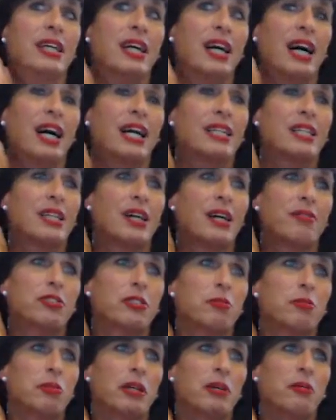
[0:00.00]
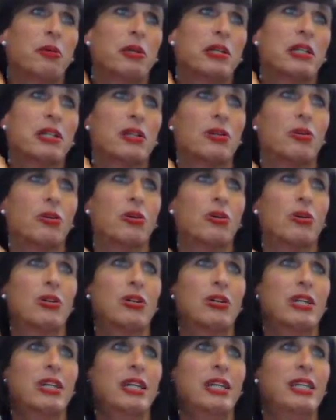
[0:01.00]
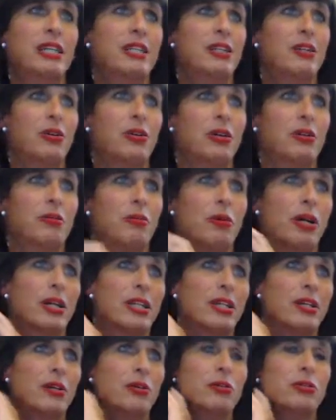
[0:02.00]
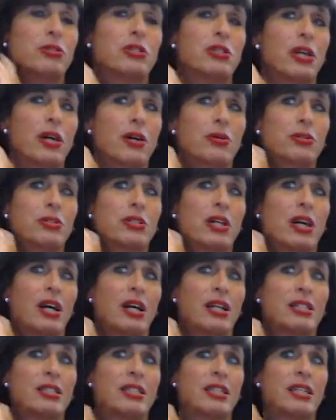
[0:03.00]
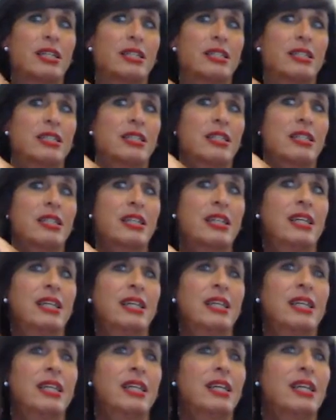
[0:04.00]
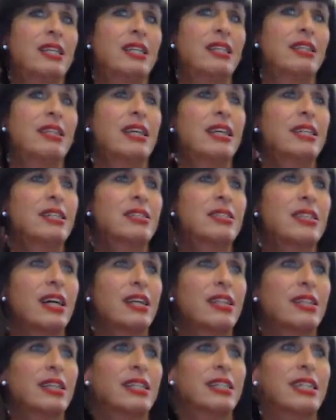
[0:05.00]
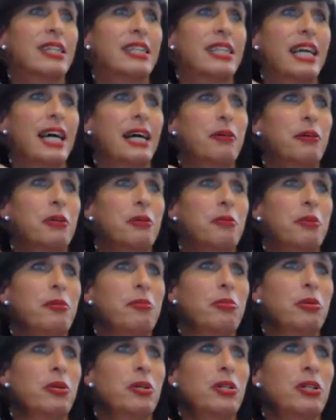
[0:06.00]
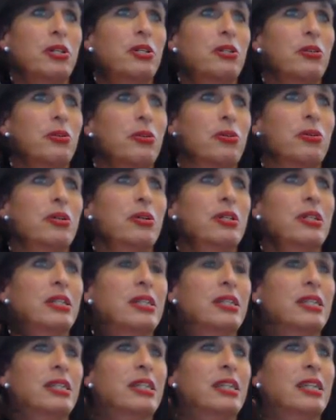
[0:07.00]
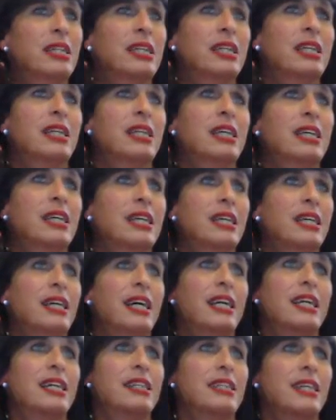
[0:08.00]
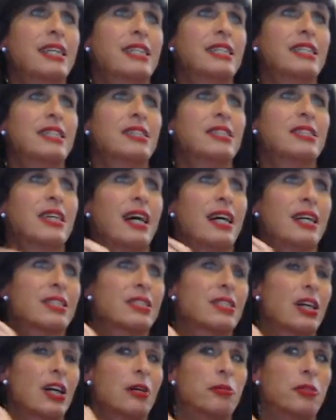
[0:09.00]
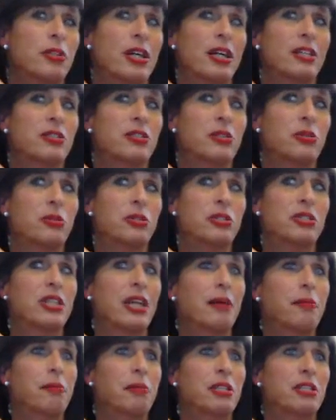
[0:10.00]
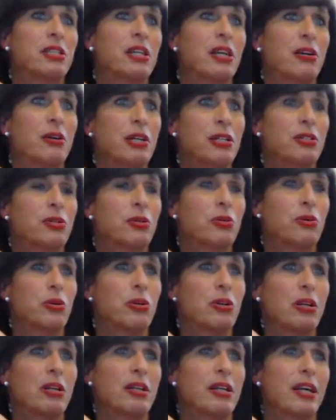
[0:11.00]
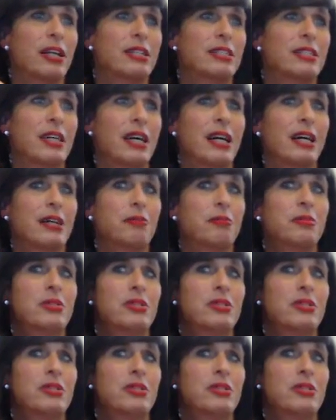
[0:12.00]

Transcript: I'd love to be with Lori on one of those ghost hunting things. I think that that would be pretty cool. And I think this October I'll do a cemetery tour, a nighttime